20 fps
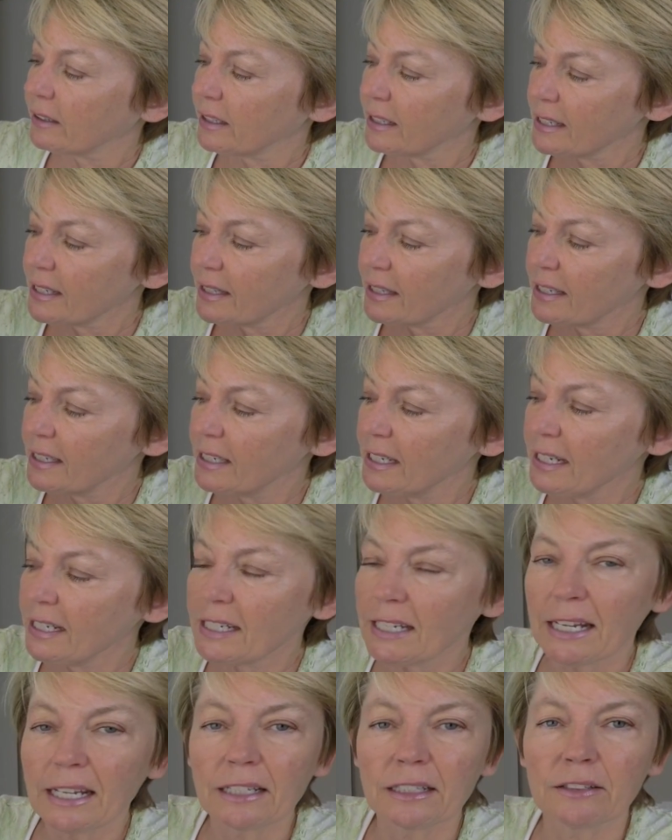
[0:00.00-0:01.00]
It's the
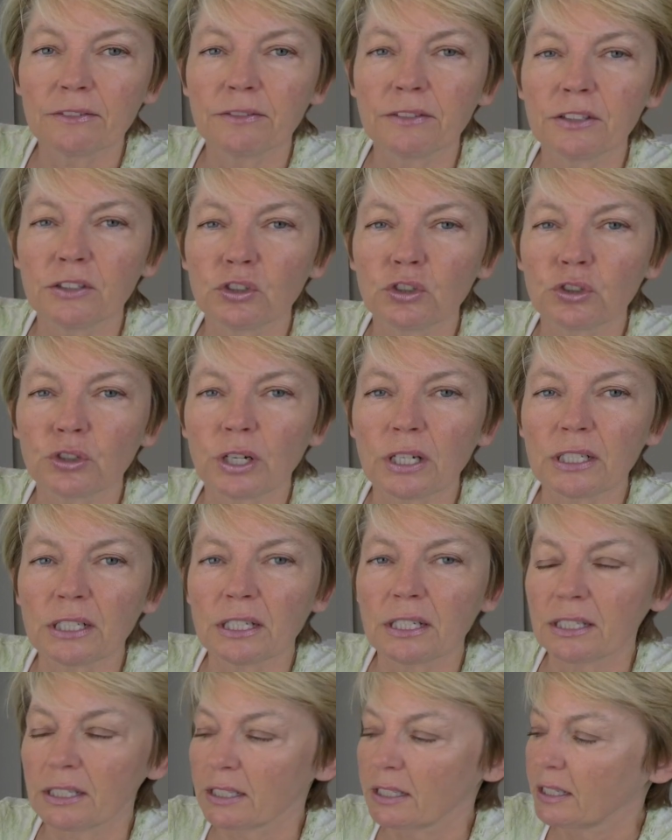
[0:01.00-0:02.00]
detail of the
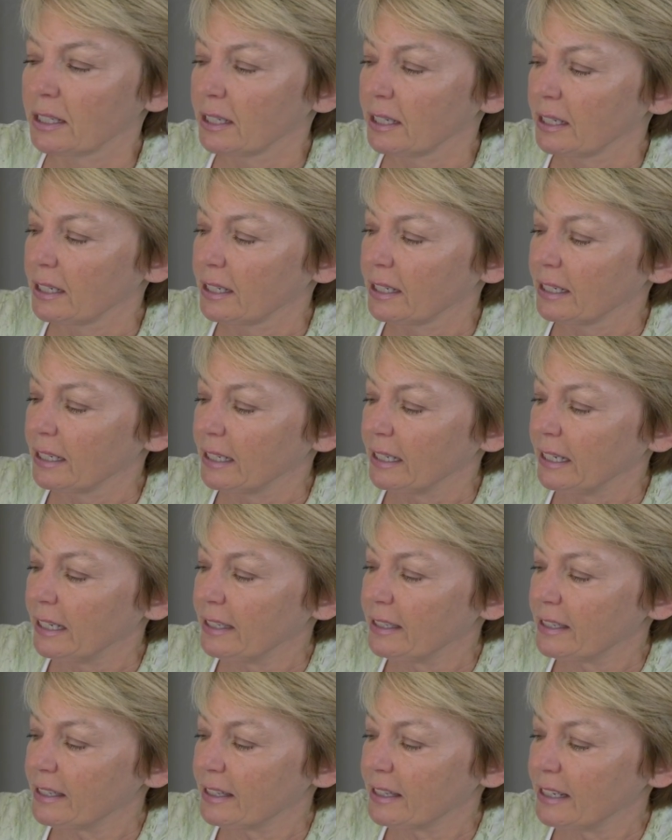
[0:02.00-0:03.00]
trunk.
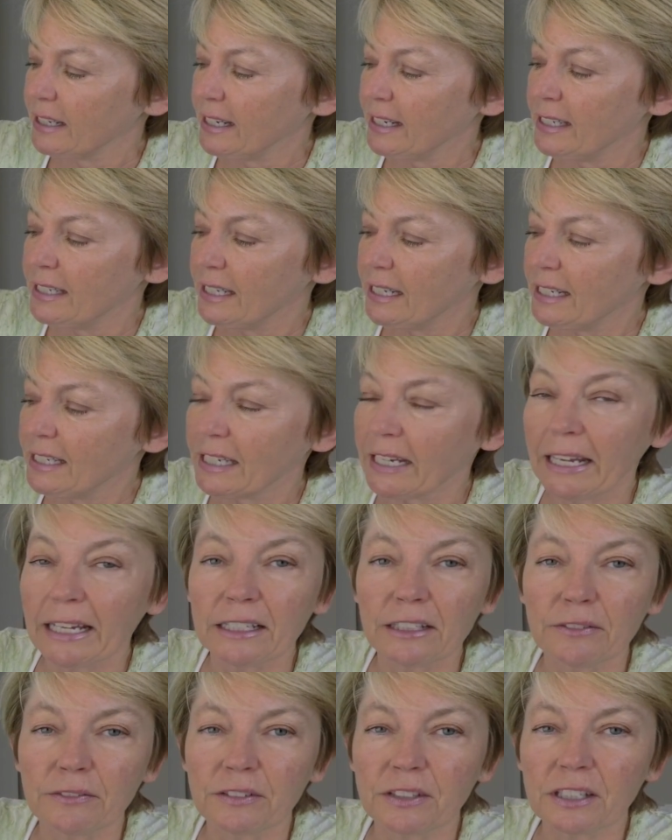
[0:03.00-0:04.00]
It's the
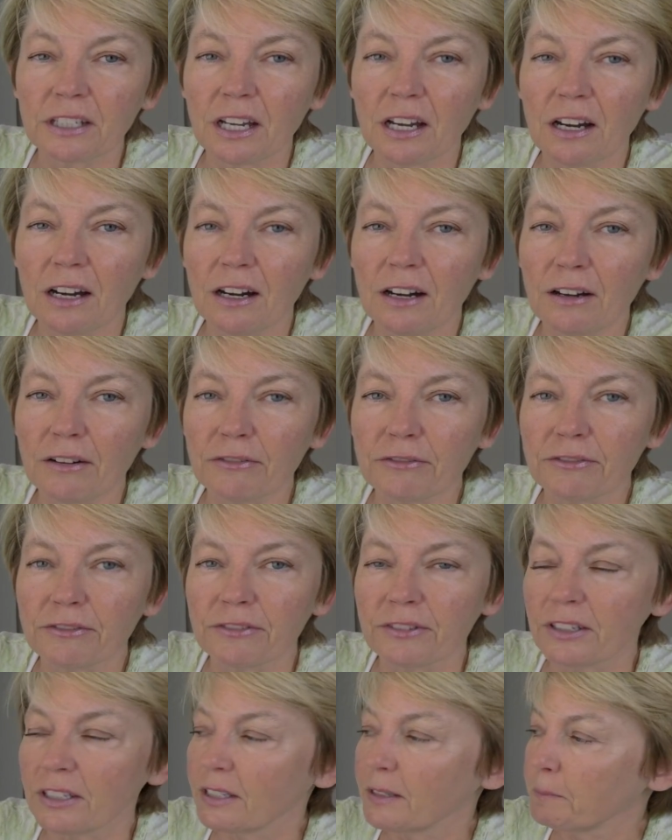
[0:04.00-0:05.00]
detail of the calf.